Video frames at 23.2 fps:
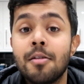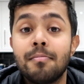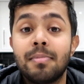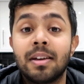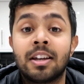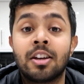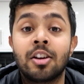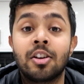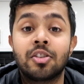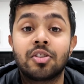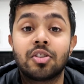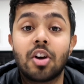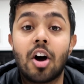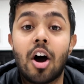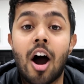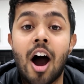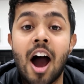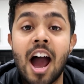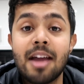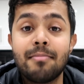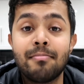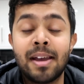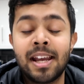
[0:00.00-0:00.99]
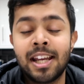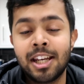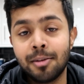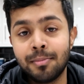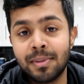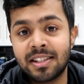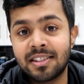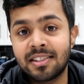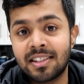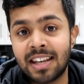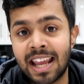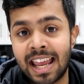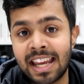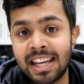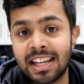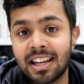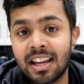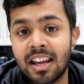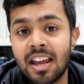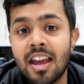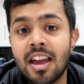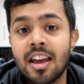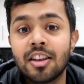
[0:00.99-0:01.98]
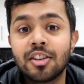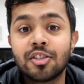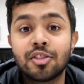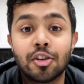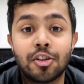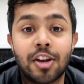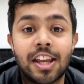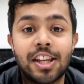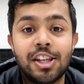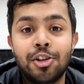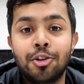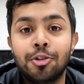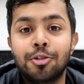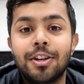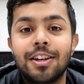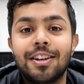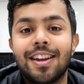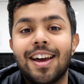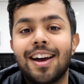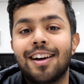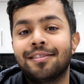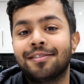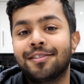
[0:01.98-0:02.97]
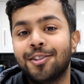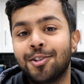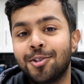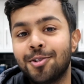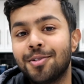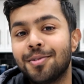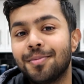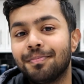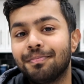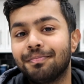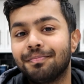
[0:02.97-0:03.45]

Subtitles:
because I made a mistake so that you didn't have to.